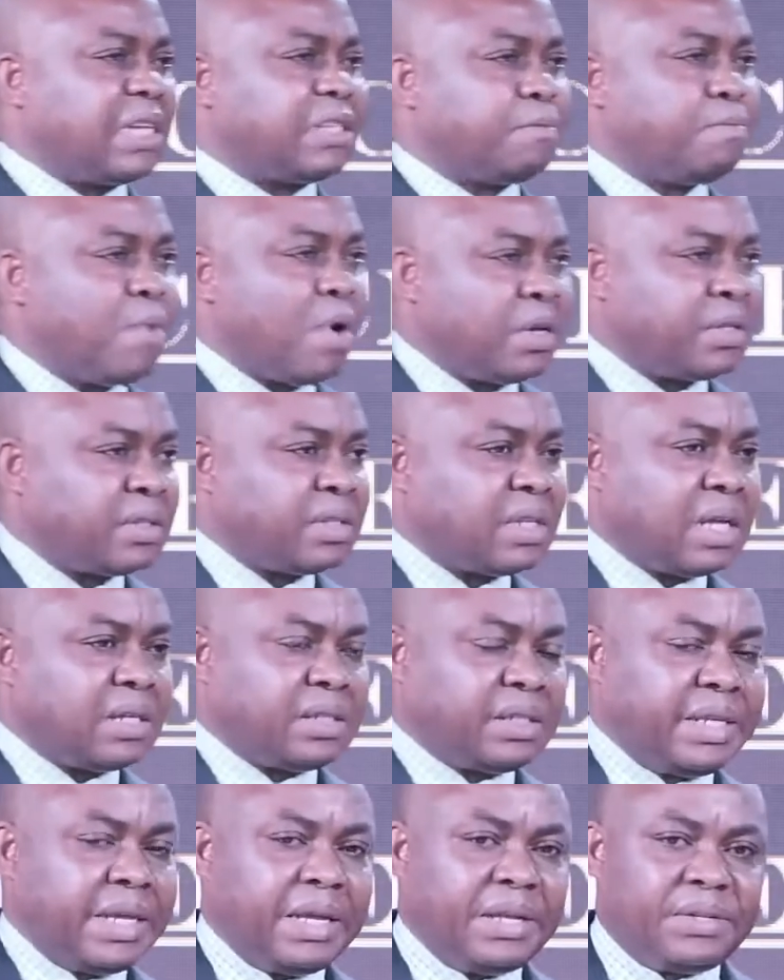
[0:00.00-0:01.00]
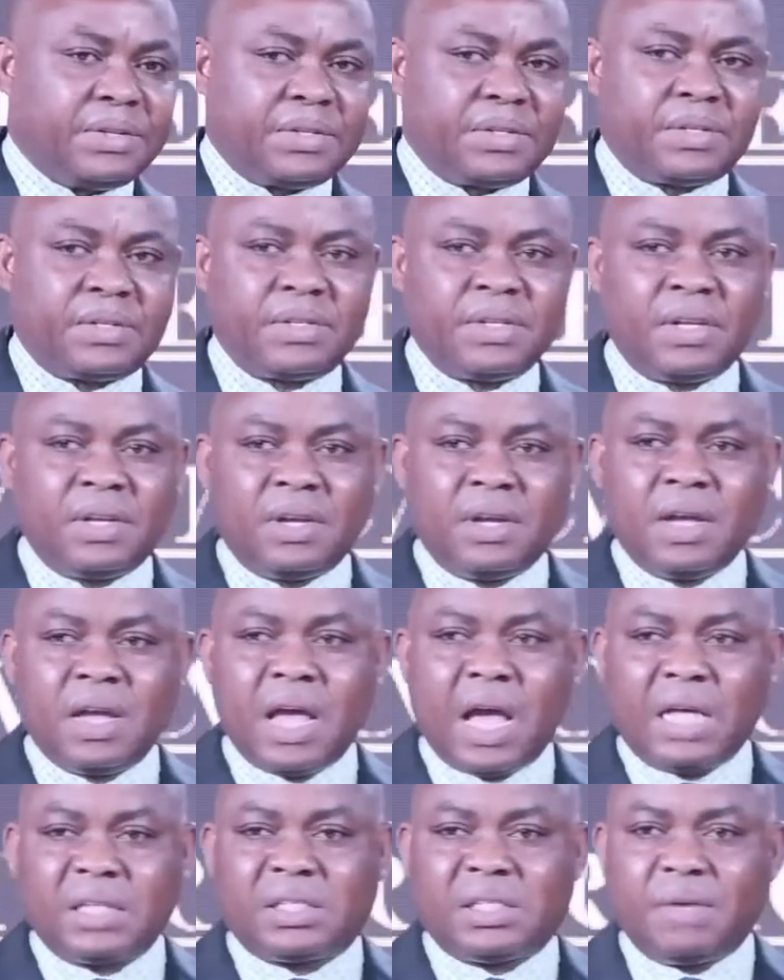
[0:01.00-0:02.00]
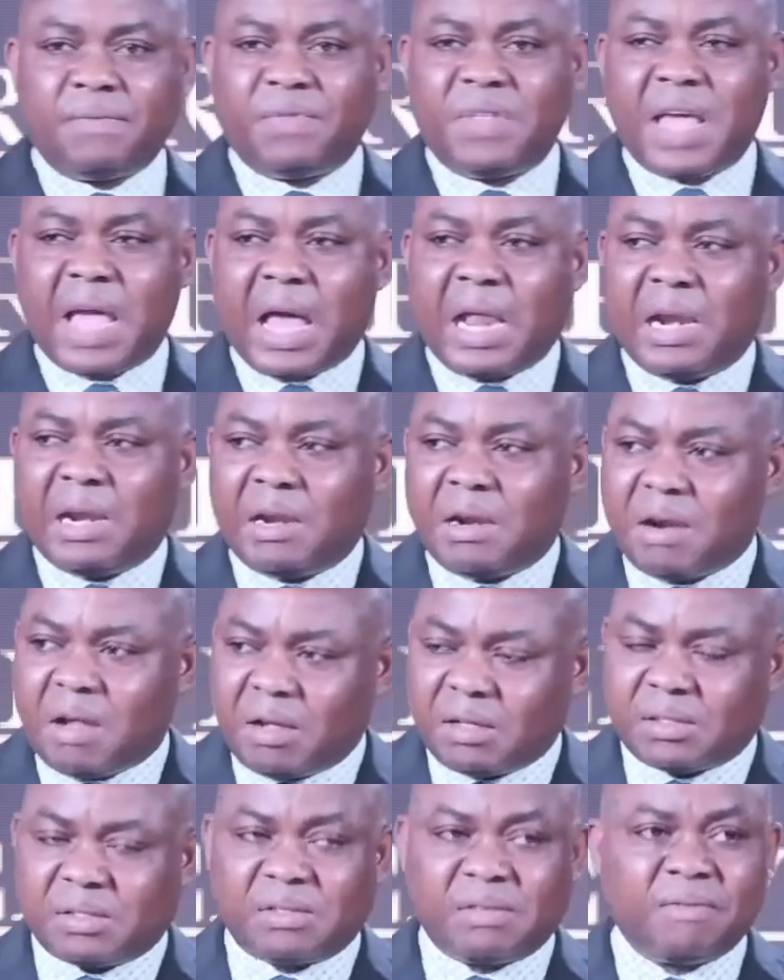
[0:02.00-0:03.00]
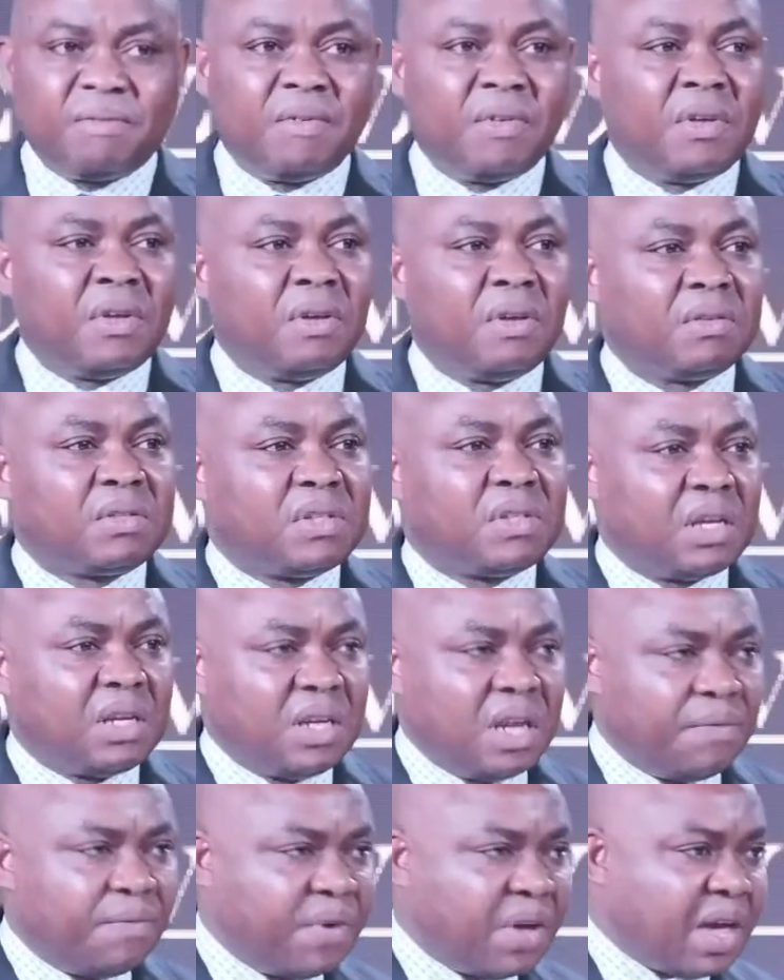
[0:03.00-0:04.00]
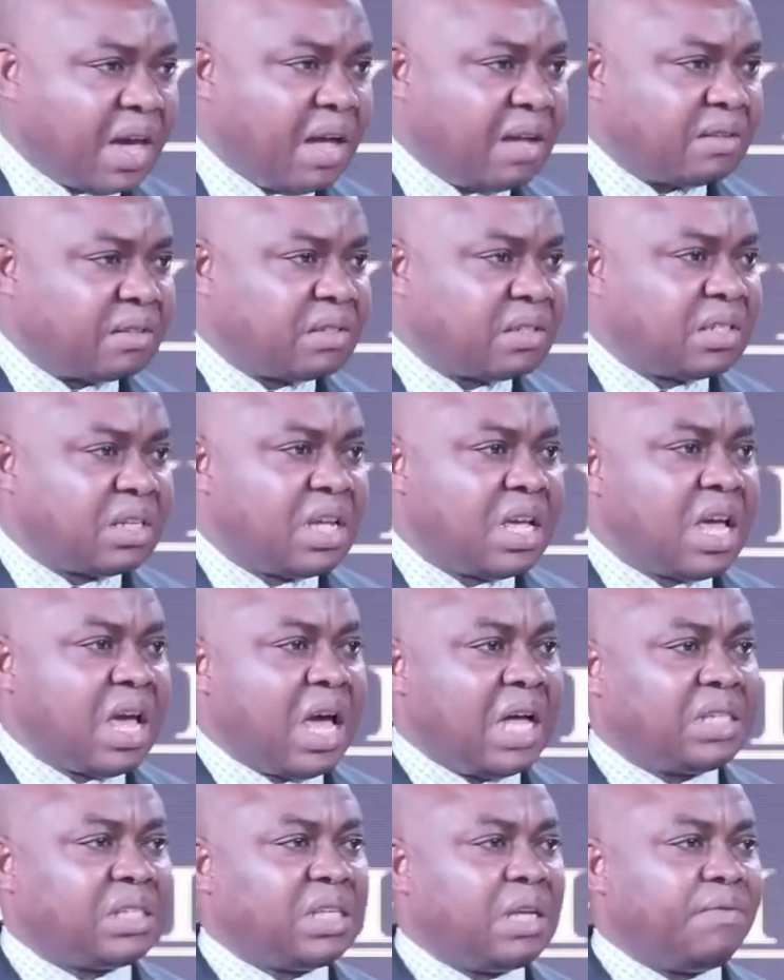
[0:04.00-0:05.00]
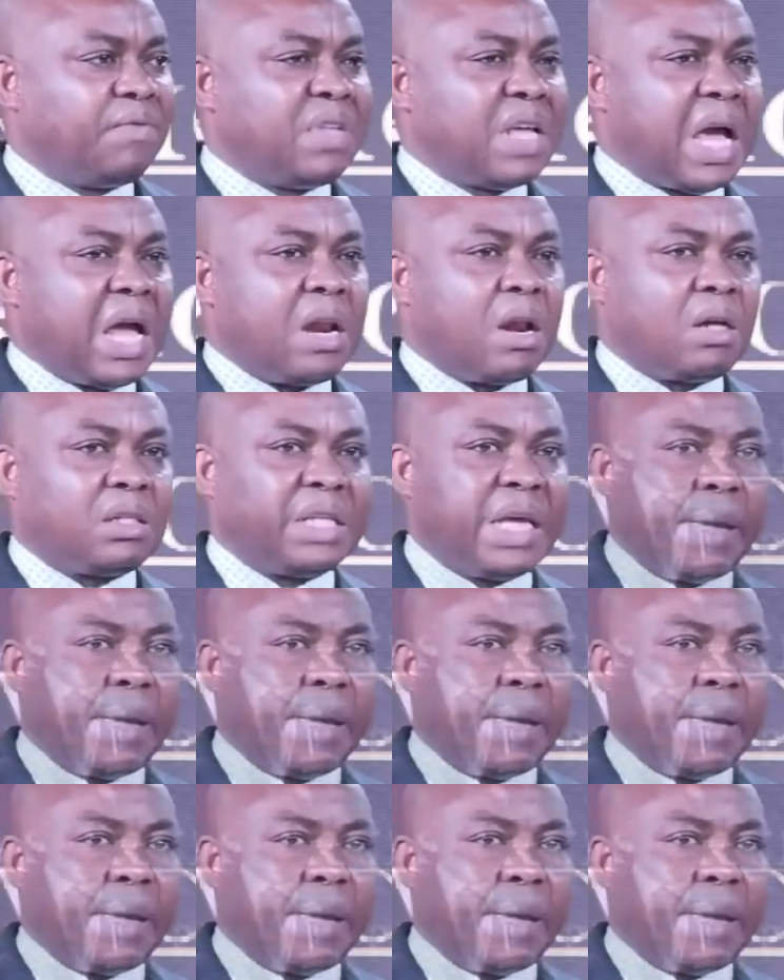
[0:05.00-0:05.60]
as mustard seeds, as if they are not significant, as if they are not